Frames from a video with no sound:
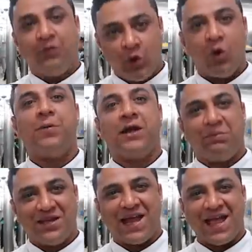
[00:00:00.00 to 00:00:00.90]
we open
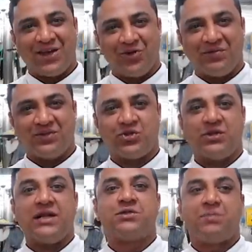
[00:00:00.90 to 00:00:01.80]
up the dining. Nice.
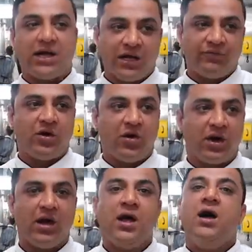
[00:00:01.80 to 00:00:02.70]
So that's part of
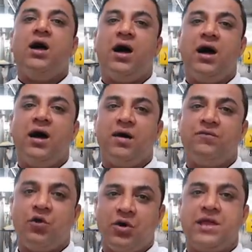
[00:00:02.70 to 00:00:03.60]
our uh,
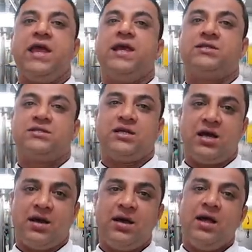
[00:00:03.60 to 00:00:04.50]
forty-eight uh,
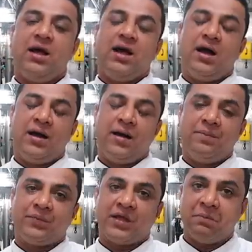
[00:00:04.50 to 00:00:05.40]

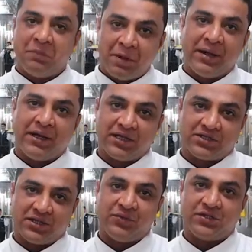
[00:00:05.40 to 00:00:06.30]
uh,
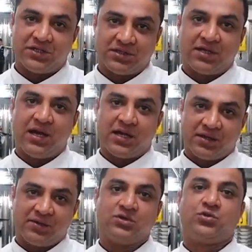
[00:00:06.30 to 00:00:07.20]
implementation uh,
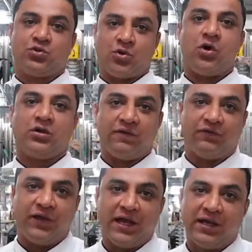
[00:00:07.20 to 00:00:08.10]
for the
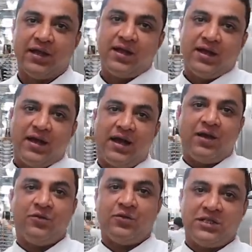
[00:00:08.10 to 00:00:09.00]
plate, uh,
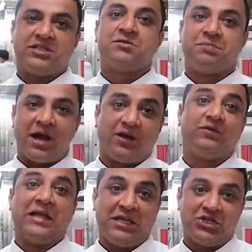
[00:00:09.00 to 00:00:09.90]
this is part of
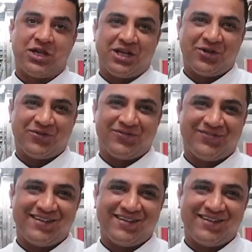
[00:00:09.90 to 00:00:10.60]
the initiative.